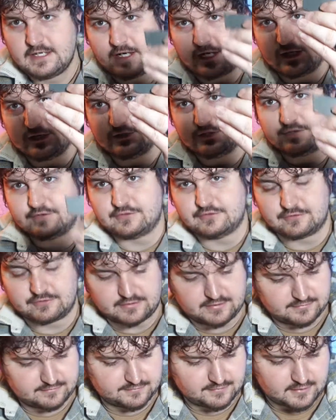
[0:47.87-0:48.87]
I just took
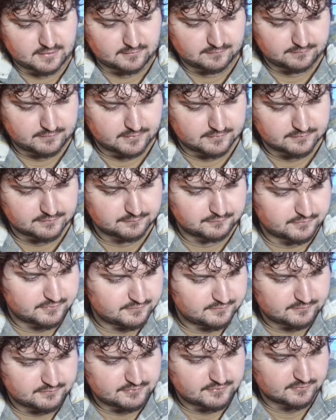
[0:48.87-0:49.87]
this off because it
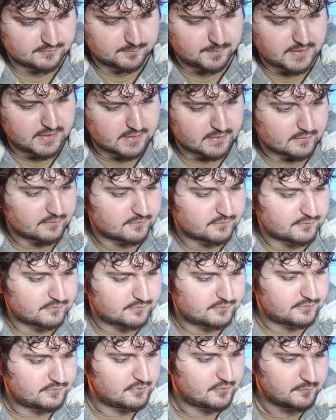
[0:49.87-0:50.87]
was just being
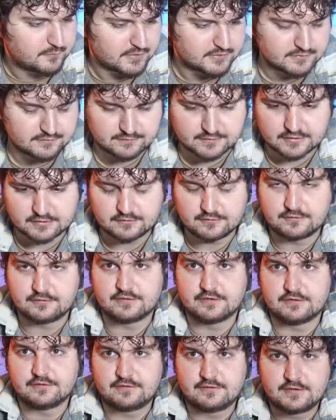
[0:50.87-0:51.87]
too much of a
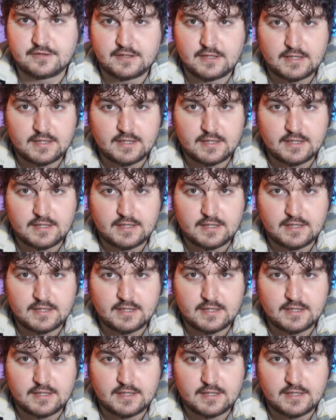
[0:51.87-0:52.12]
nuisance.